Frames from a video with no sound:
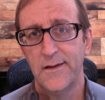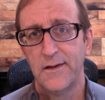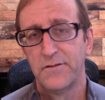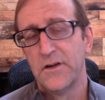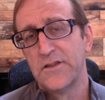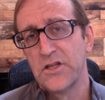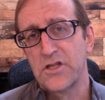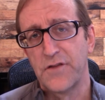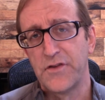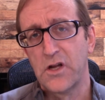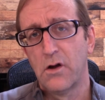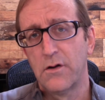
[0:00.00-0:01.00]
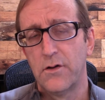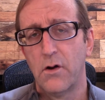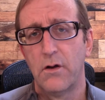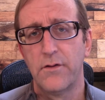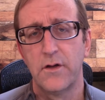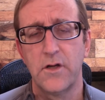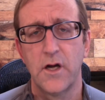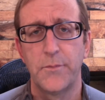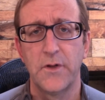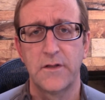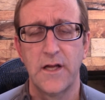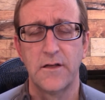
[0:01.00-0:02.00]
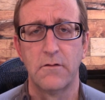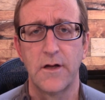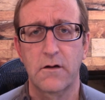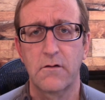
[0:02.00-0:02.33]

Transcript: For instance, if you go to Northern Europe, you'll tend to run